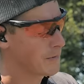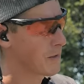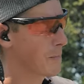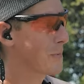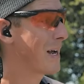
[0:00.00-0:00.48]
up
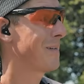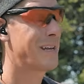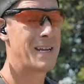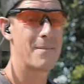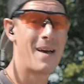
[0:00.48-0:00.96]
to the
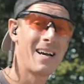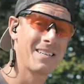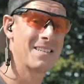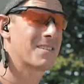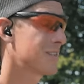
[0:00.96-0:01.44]
Browning
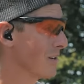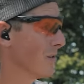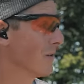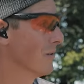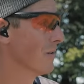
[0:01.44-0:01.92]
Maxus
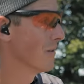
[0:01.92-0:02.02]
2.